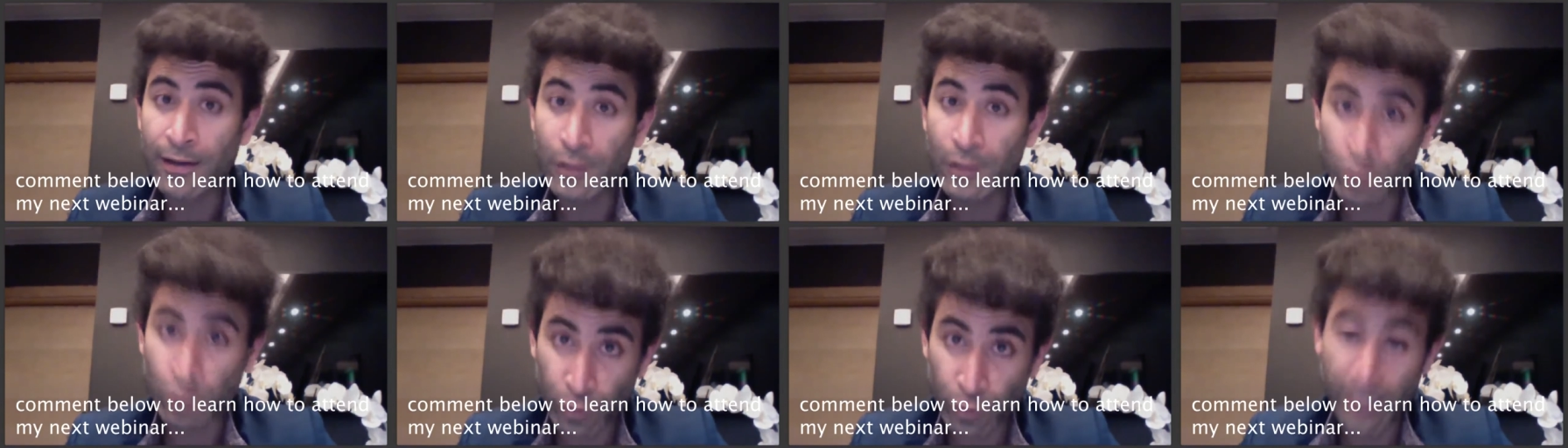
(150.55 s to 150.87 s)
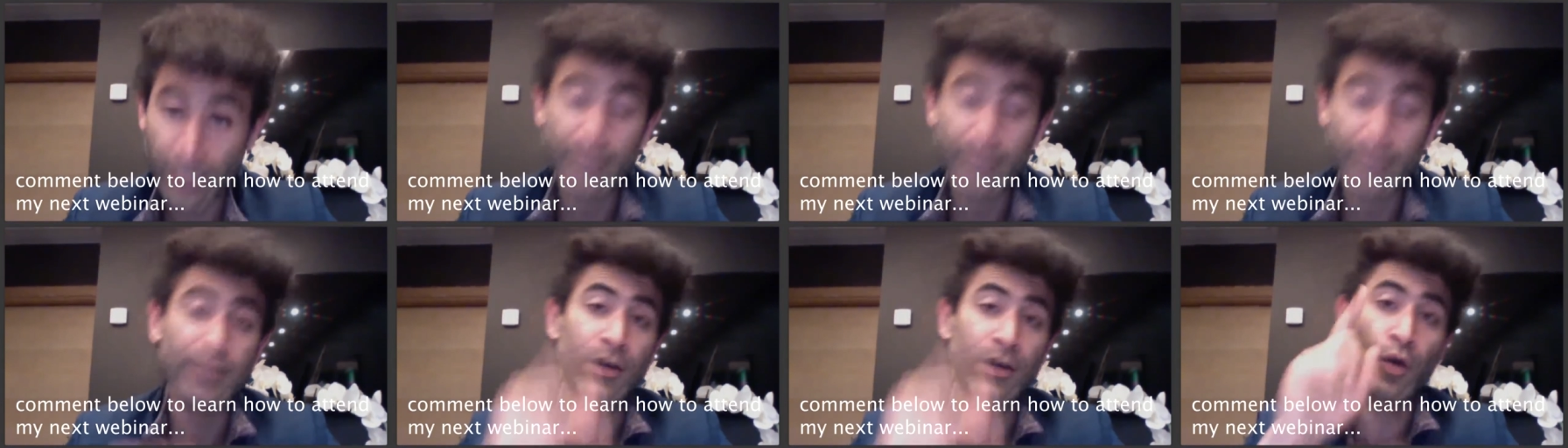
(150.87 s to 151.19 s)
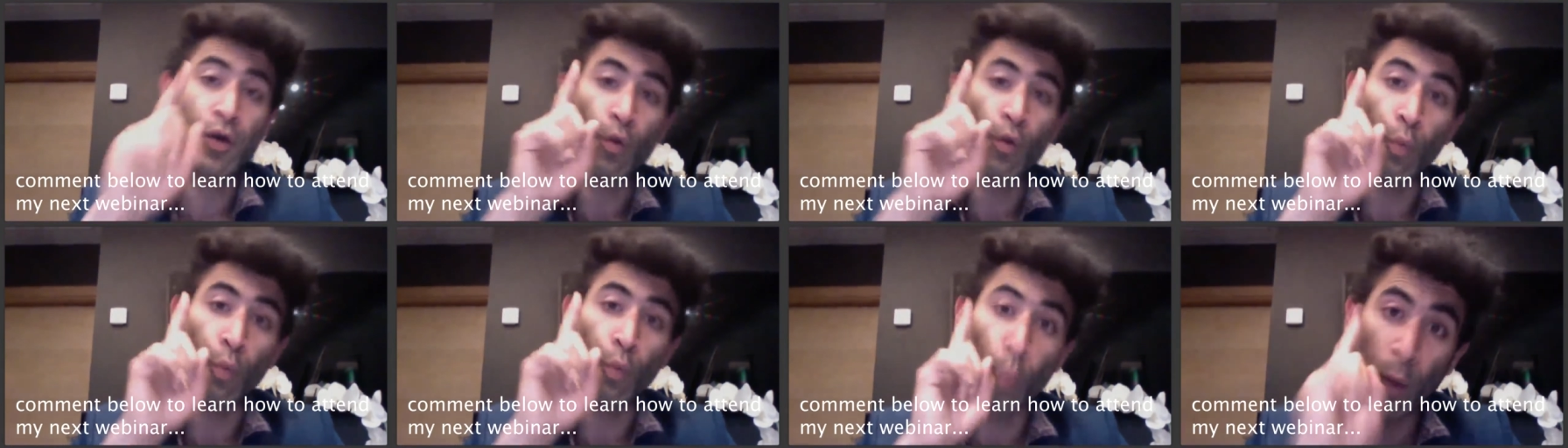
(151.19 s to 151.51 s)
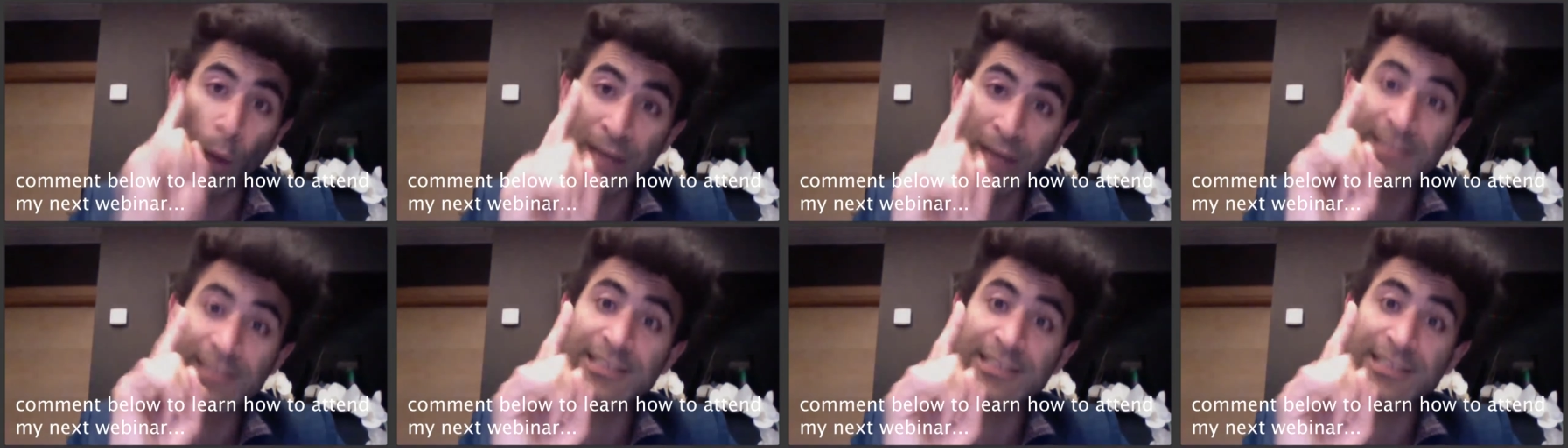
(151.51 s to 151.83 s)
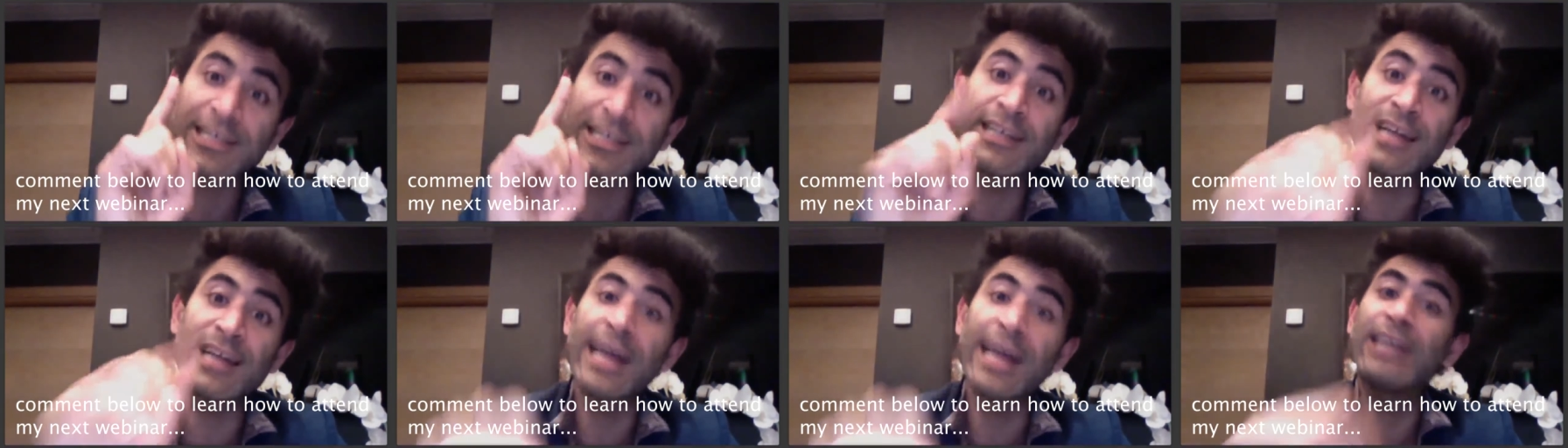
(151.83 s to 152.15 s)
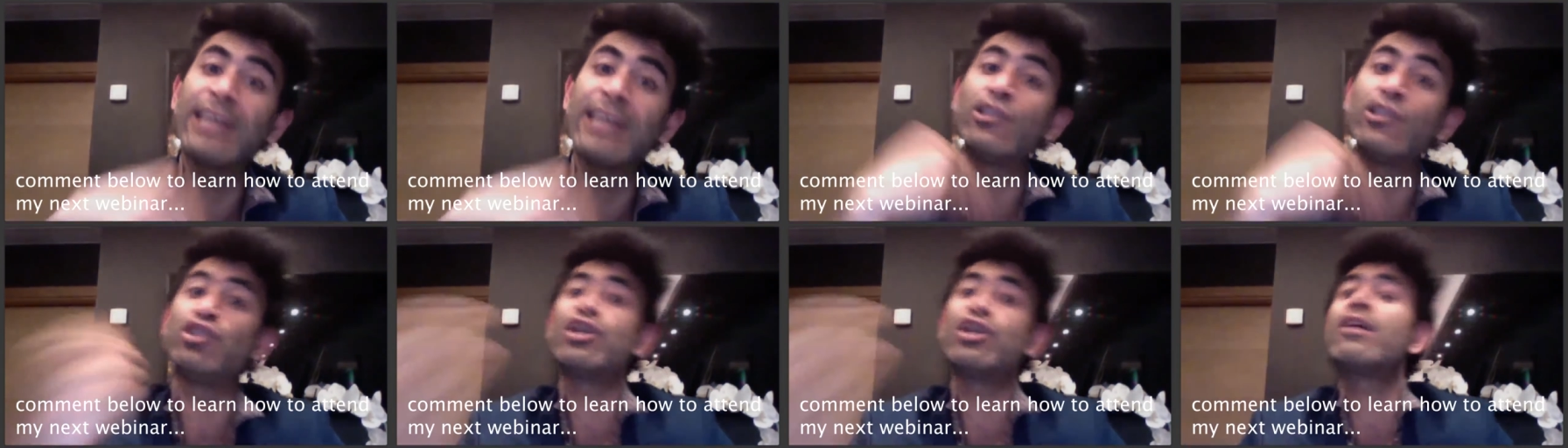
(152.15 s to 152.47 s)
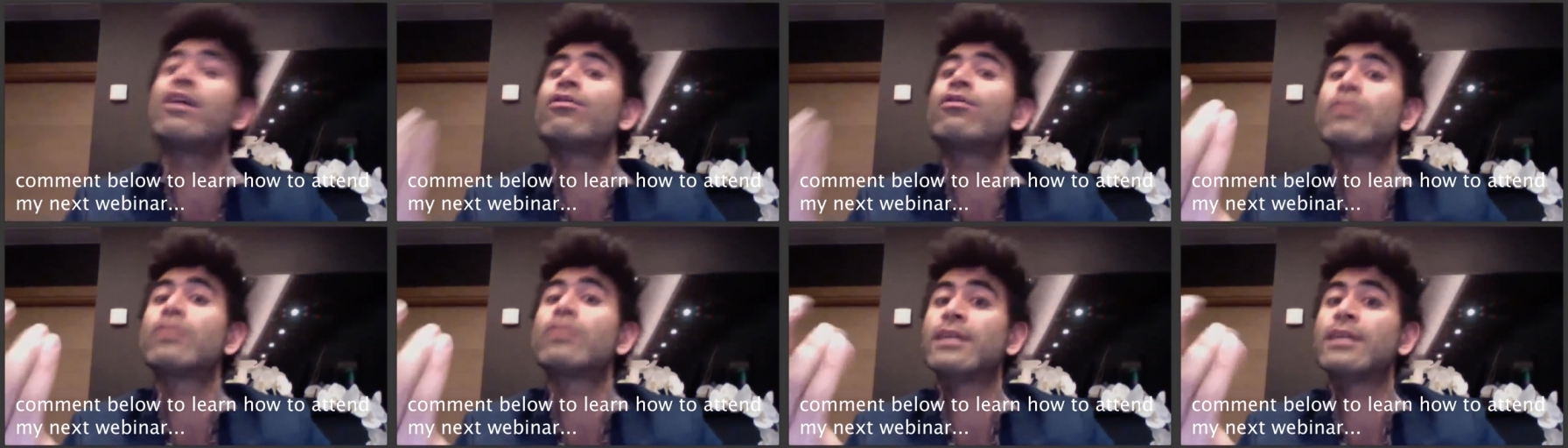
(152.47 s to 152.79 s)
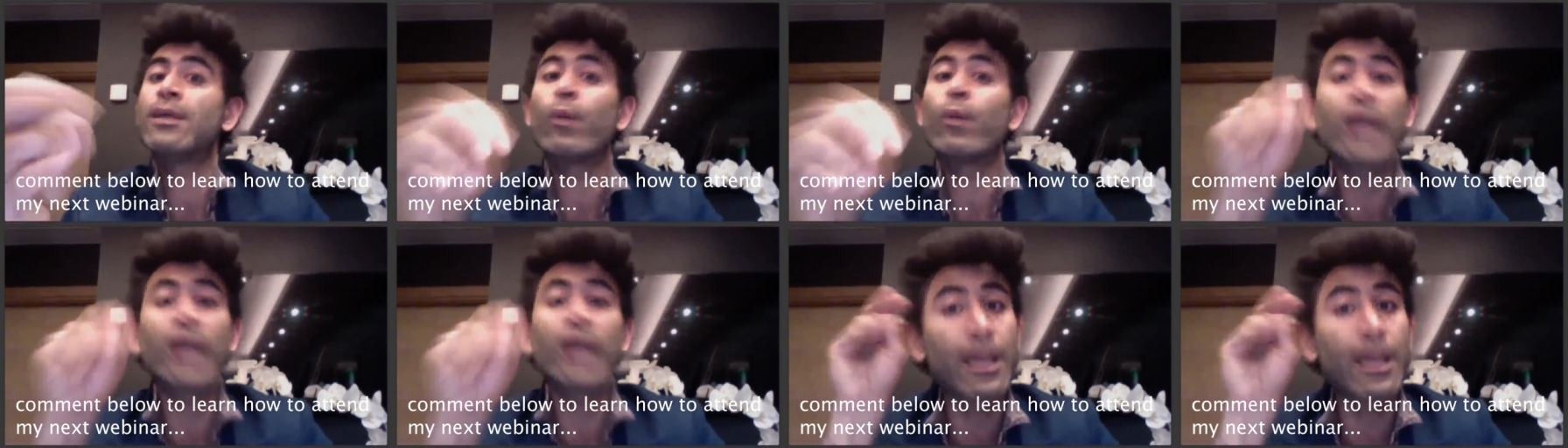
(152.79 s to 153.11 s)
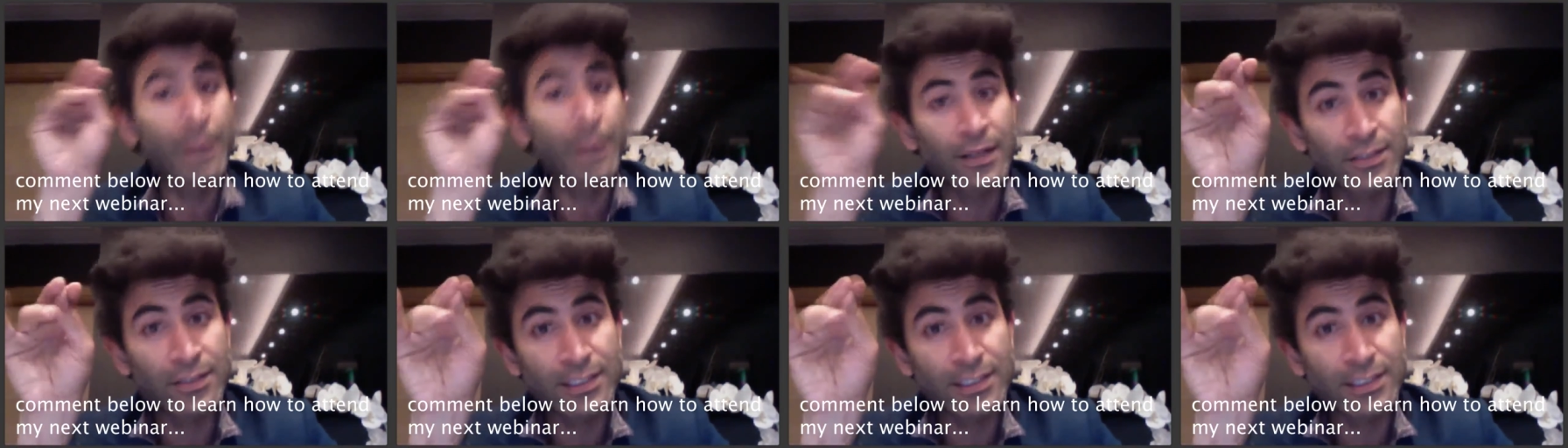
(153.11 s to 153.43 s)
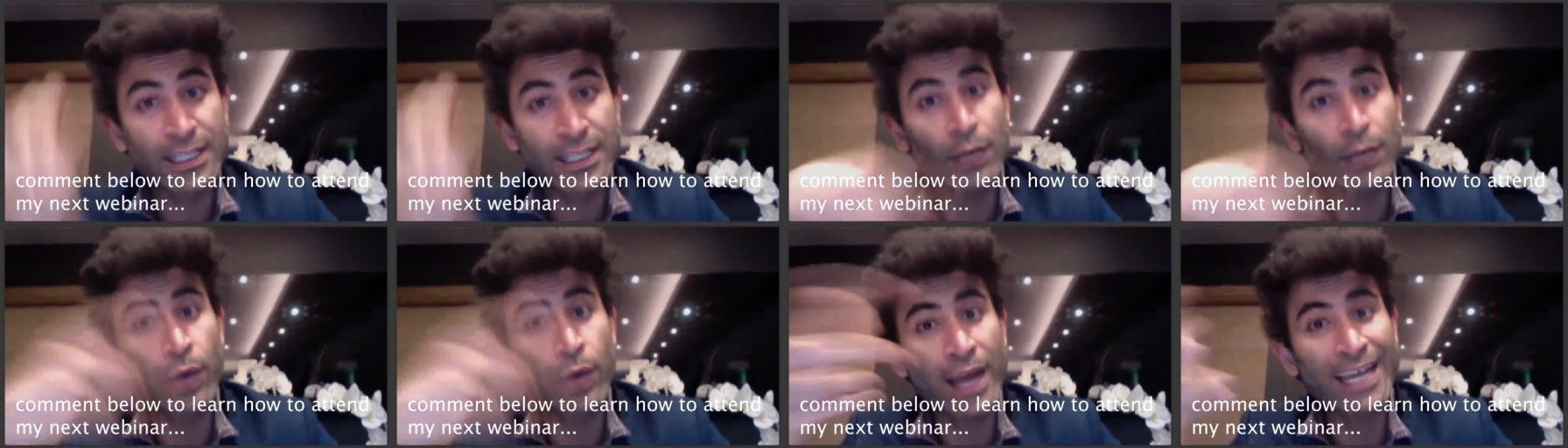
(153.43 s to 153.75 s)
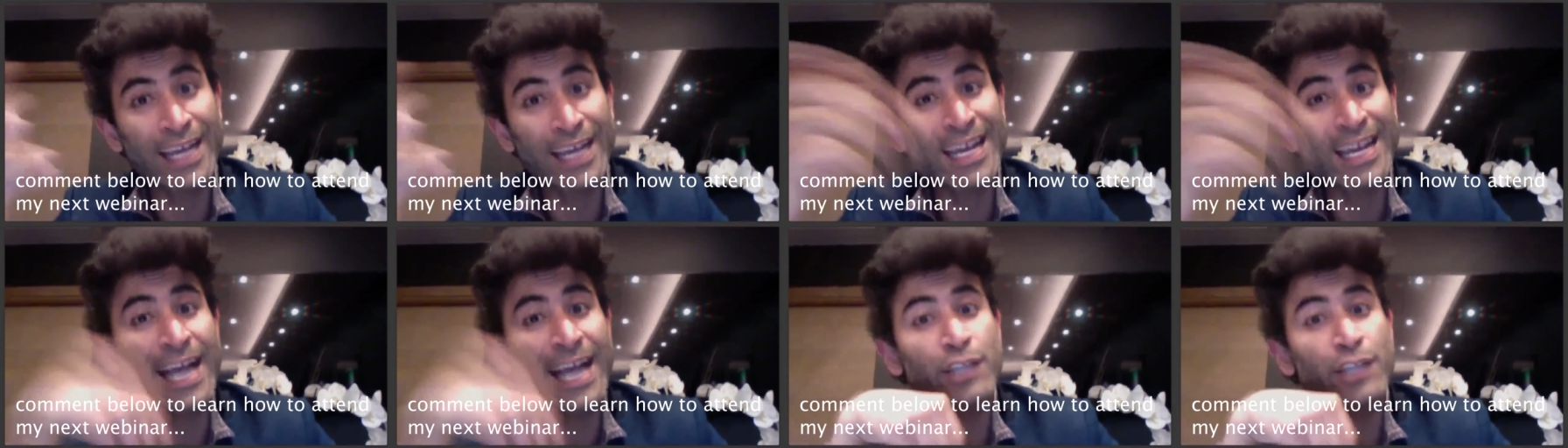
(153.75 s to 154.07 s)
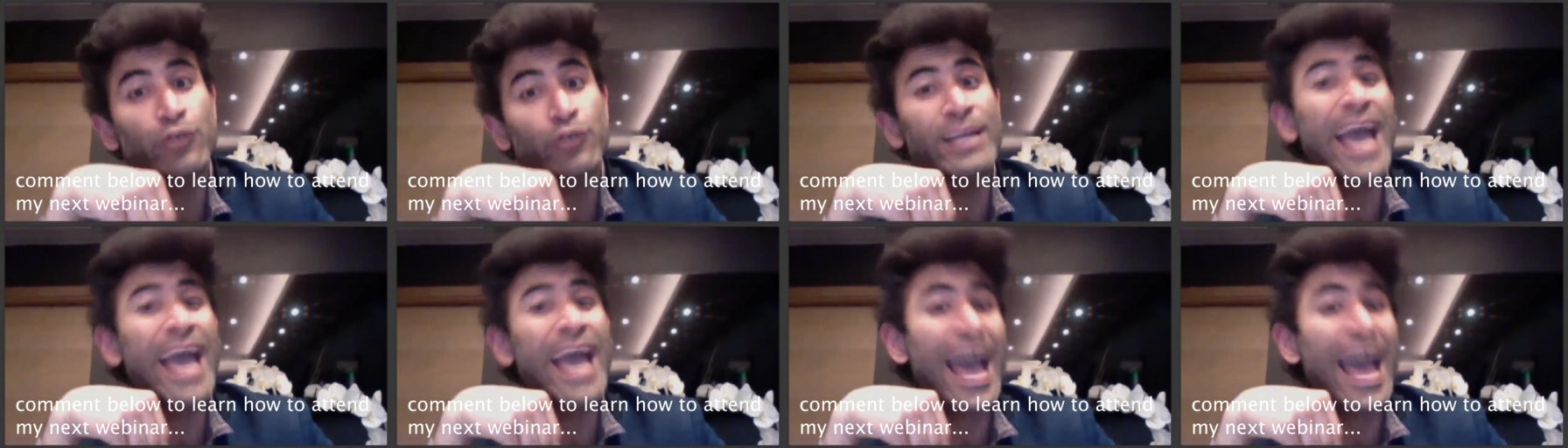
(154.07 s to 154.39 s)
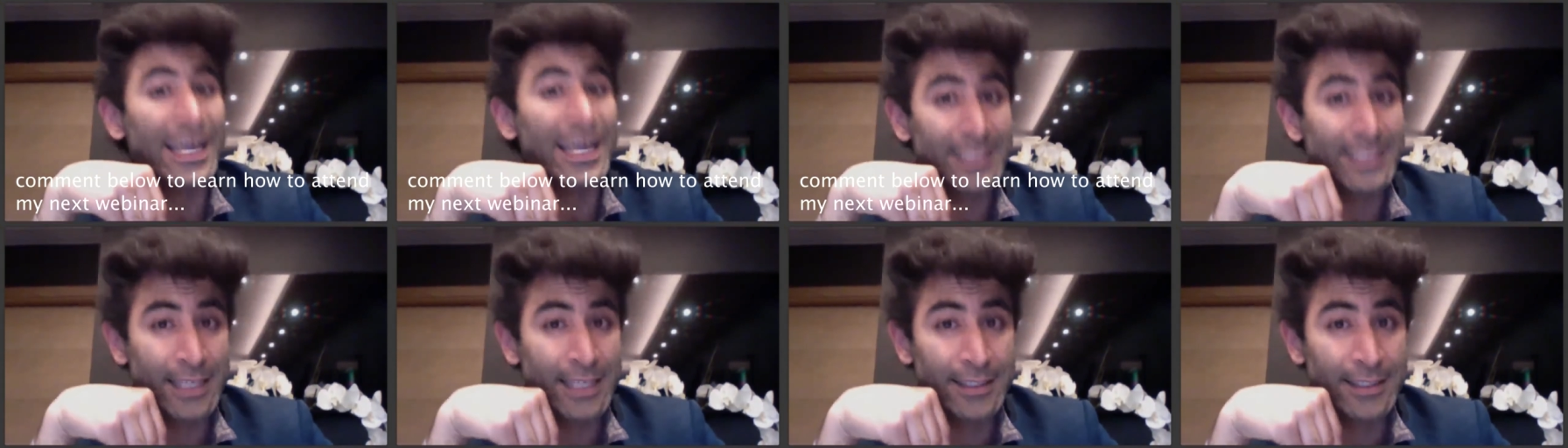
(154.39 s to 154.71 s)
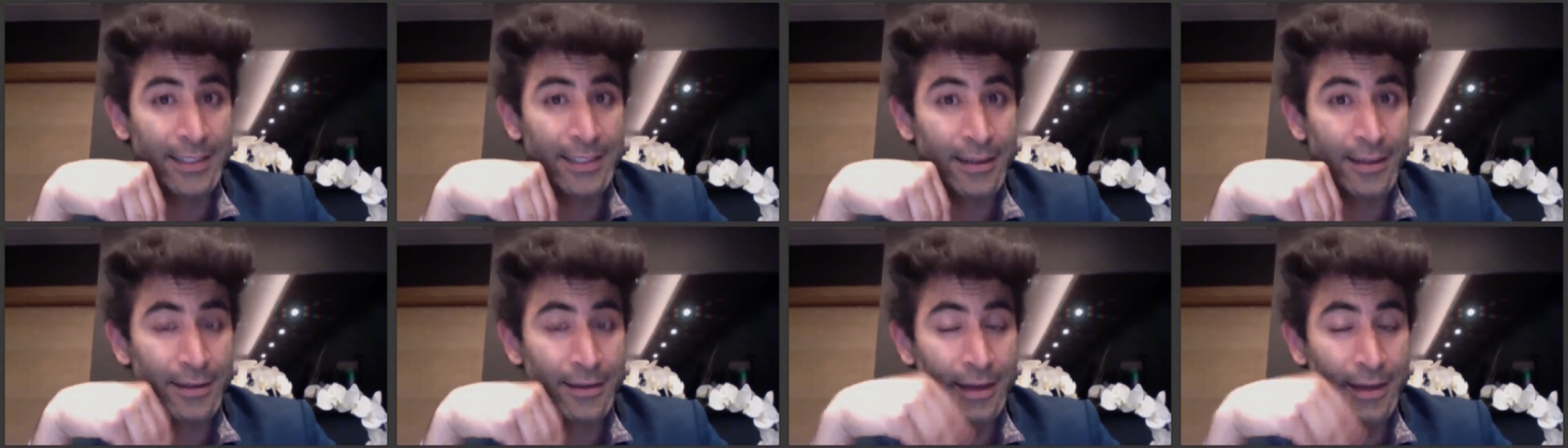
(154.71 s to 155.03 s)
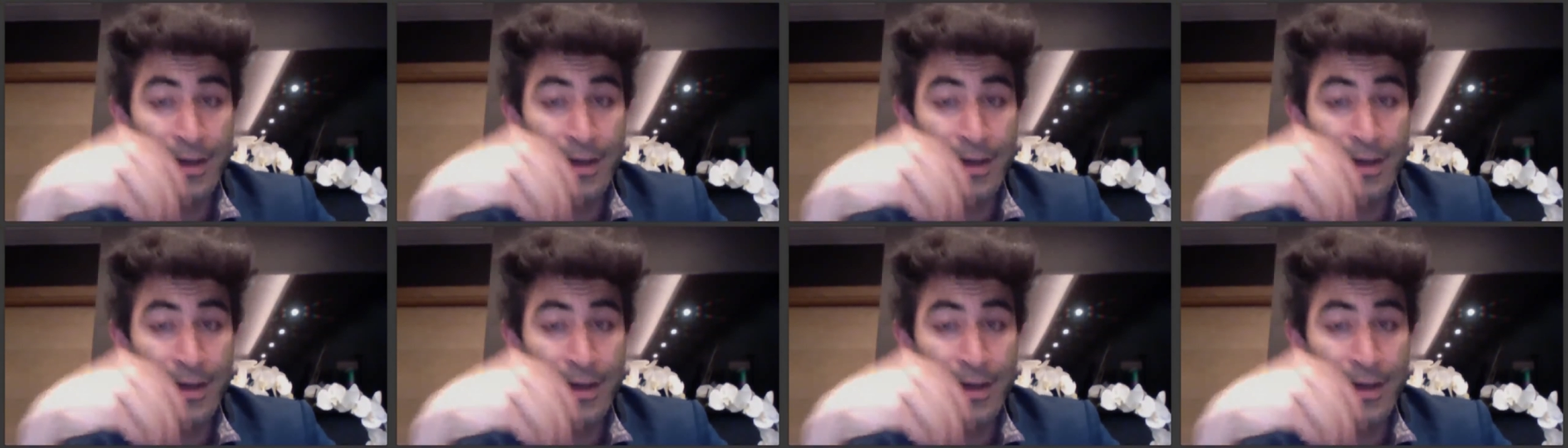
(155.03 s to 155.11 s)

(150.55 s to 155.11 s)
drink once a day generally when I'm in a city where I can actually access it.